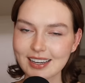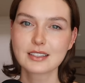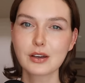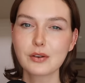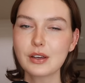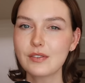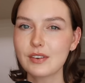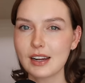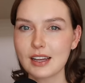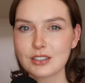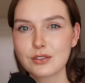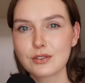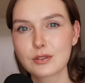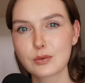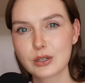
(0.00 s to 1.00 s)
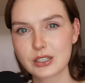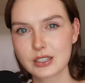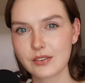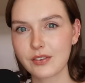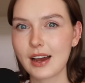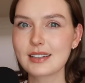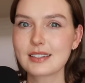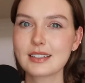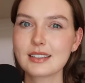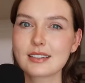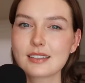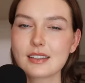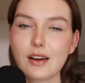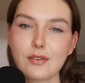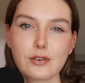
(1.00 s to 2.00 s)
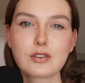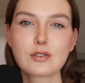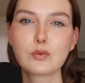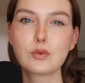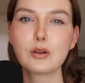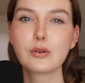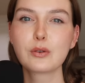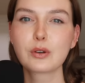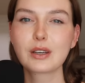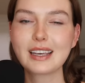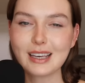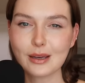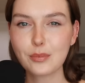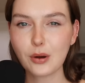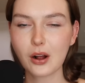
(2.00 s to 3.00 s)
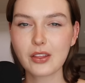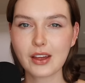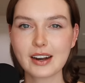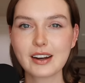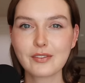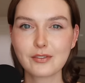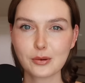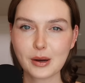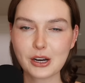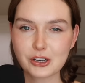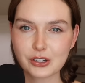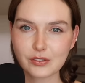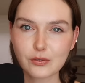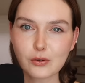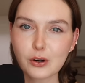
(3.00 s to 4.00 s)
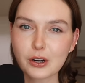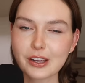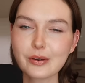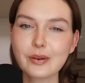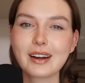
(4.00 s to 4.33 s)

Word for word: So even as you switch devices, Levels will keep all that information for you.